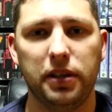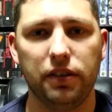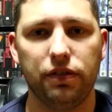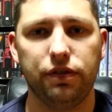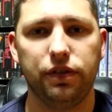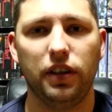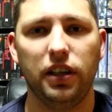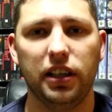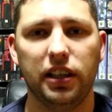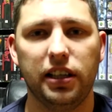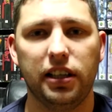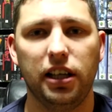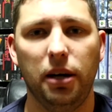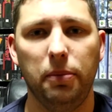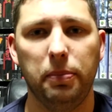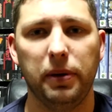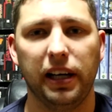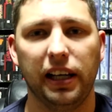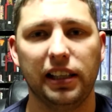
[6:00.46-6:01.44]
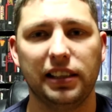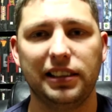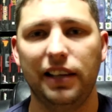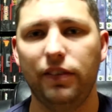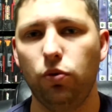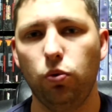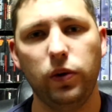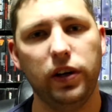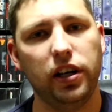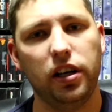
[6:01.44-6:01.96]
defunct companies. They
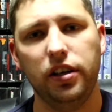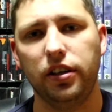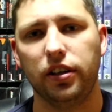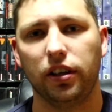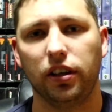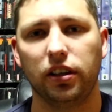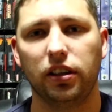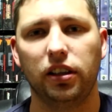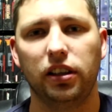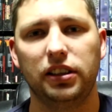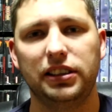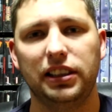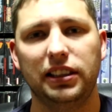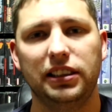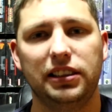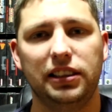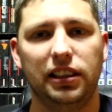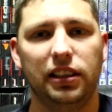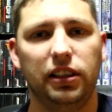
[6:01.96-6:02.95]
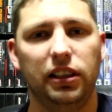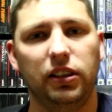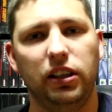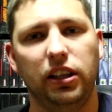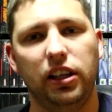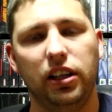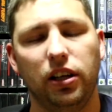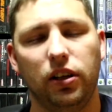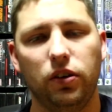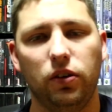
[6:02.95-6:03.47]
have went under since the
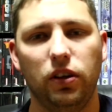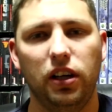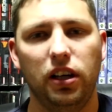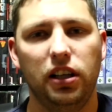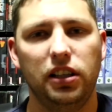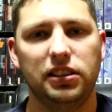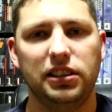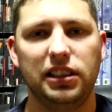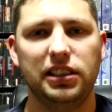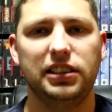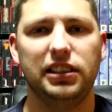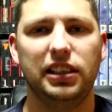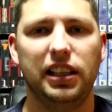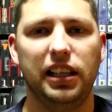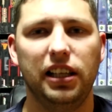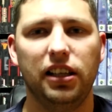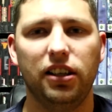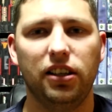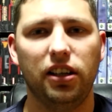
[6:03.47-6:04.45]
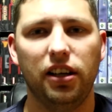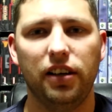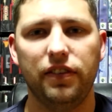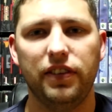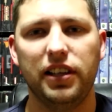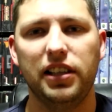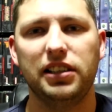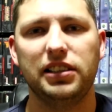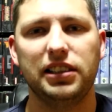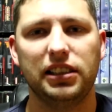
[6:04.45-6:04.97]
you know since the era
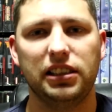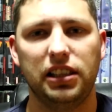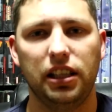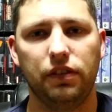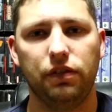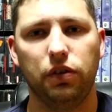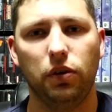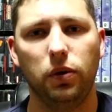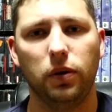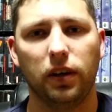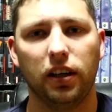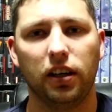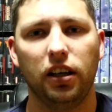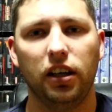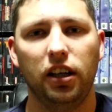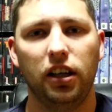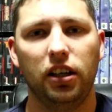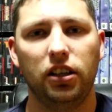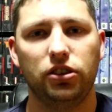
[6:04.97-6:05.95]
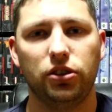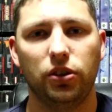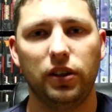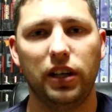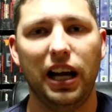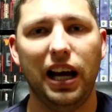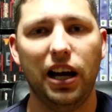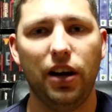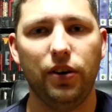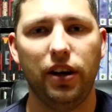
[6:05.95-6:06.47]
of the N64. So
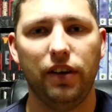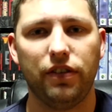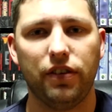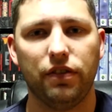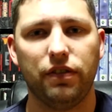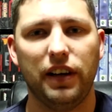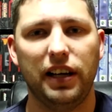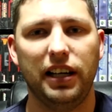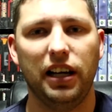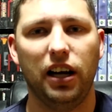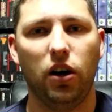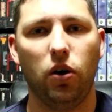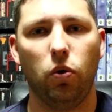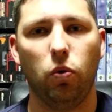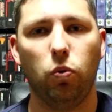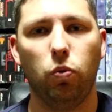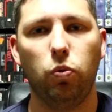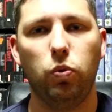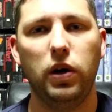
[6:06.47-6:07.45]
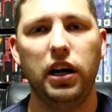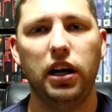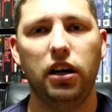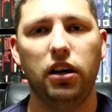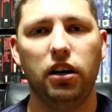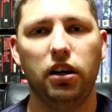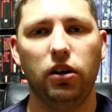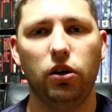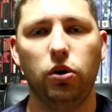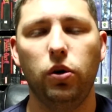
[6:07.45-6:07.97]
now you have to find out
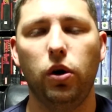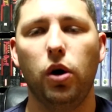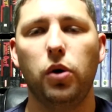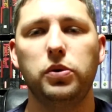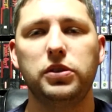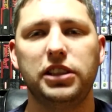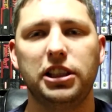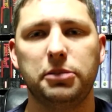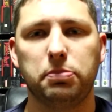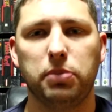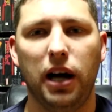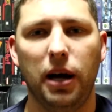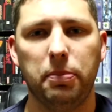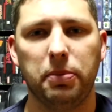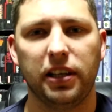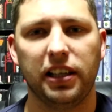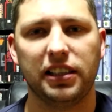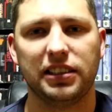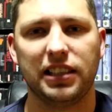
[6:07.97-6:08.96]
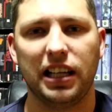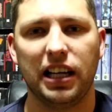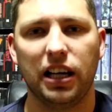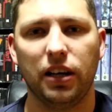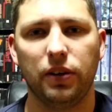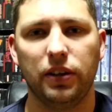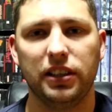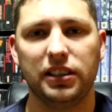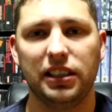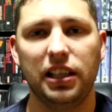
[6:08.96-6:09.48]
where who owns these properties
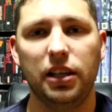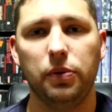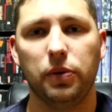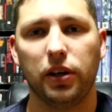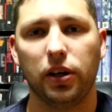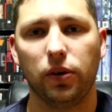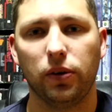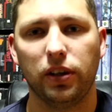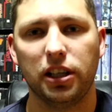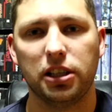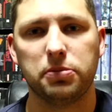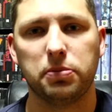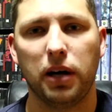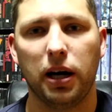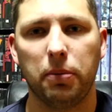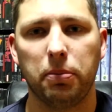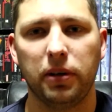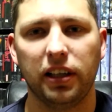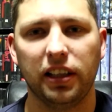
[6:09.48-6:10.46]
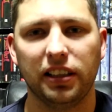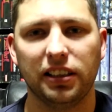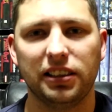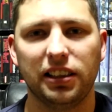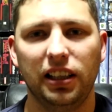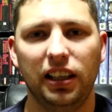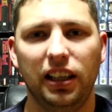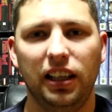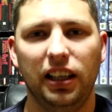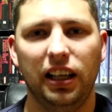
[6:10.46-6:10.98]
now. Does anyone own these
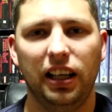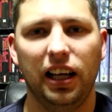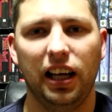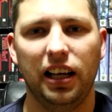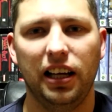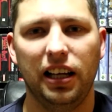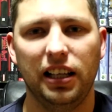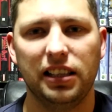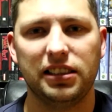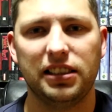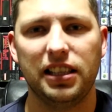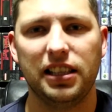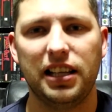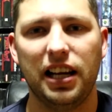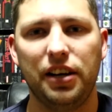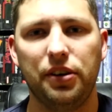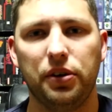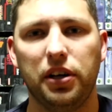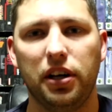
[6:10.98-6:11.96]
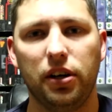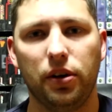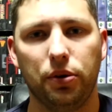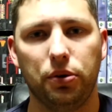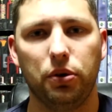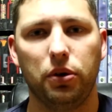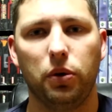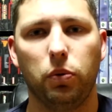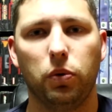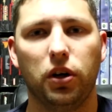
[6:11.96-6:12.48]
properties? And is Nintendo going to go
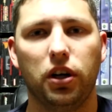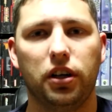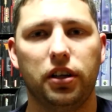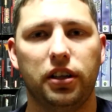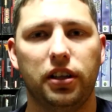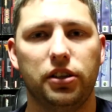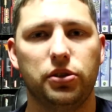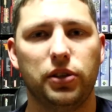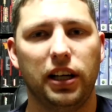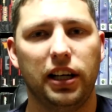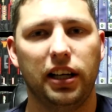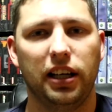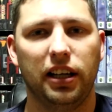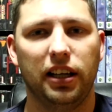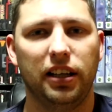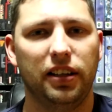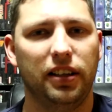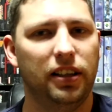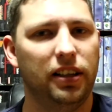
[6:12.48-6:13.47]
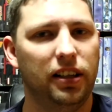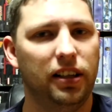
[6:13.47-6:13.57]
through the work to try to